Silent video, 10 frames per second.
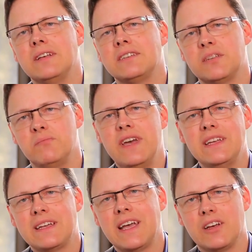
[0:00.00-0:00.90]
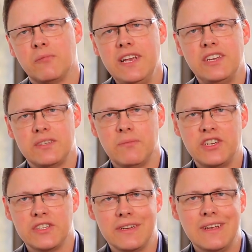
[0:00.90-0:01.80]
submit and get complete
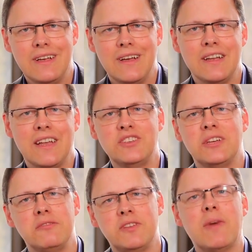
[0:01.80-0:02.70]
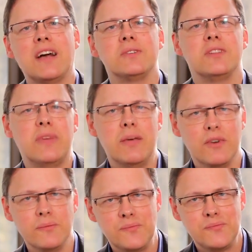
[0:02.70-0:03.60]
submission unless you give feedback to other
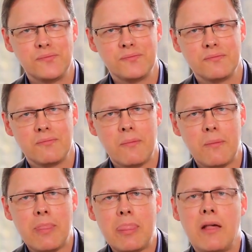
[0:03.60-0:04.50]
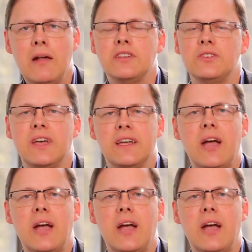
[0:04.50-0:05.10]
people. So you get